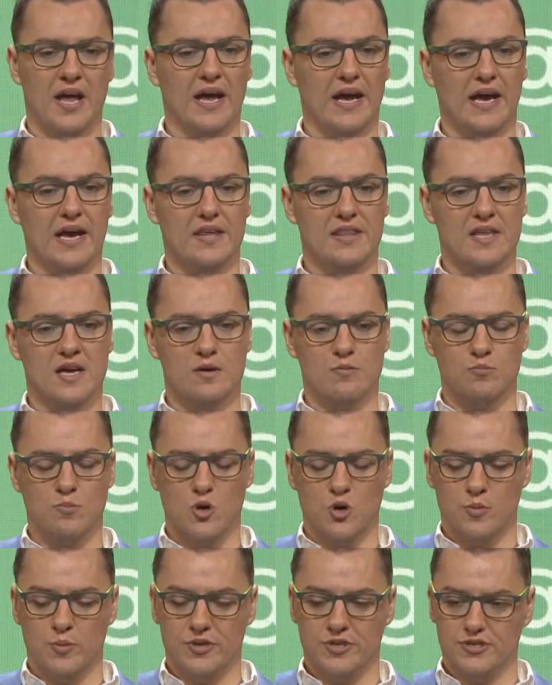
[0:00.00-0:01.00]
In that
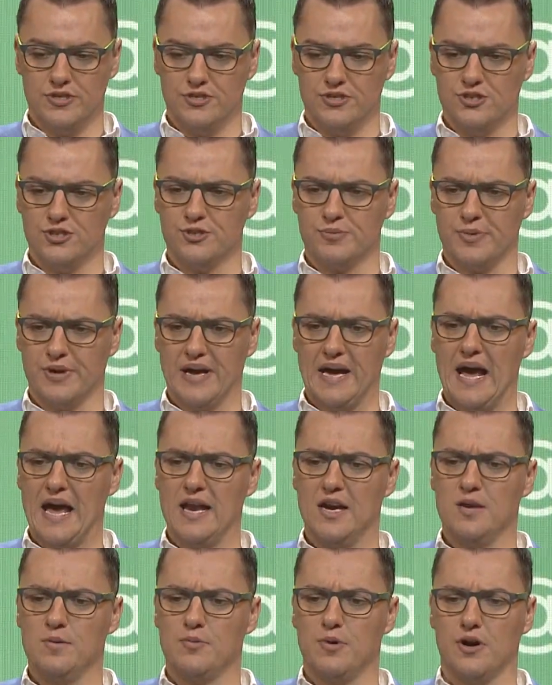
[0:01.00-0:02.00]
moment, just being
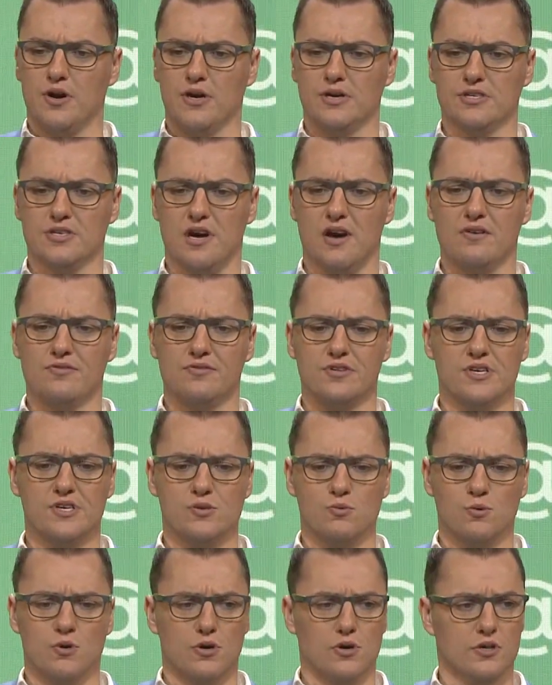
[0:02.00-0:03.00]
any part of this
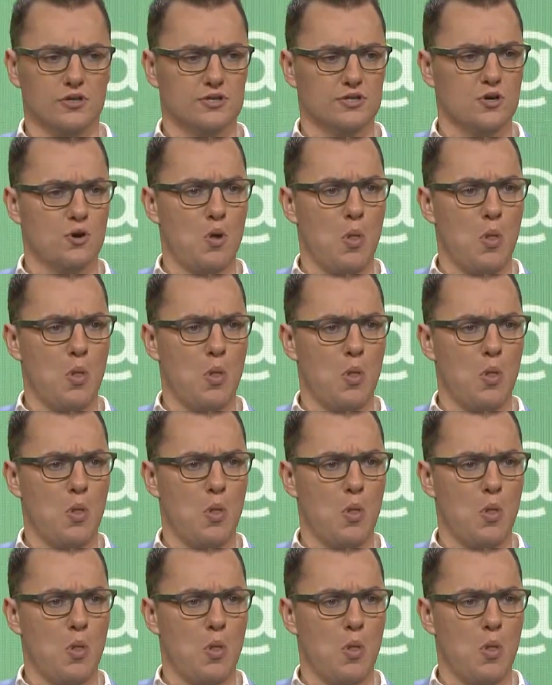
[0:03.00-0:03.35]
world